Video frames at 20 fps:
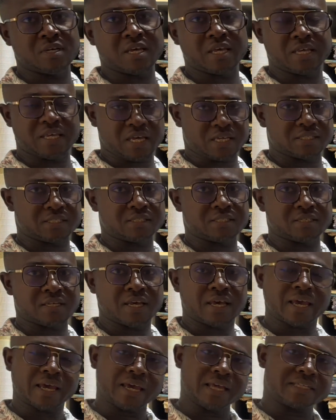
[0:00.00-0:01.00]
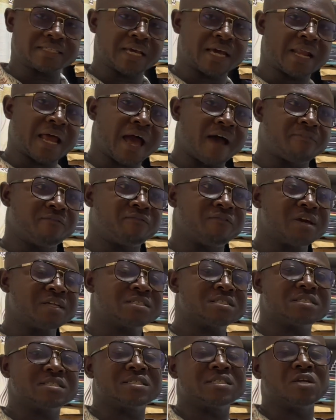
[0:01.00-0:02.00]
Yes, it can
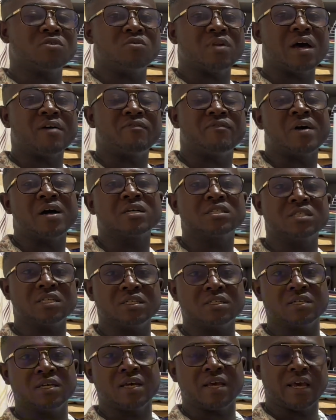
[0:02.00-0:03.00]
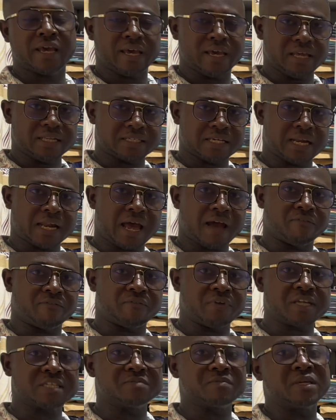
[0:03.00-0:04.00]
affect cellular function, it can
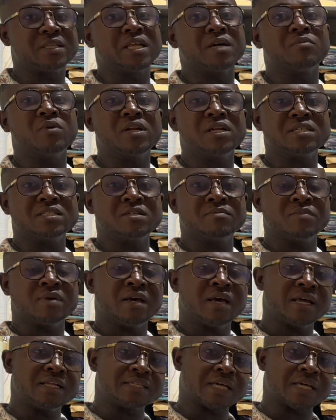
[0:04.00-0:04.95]
affect metabolism, it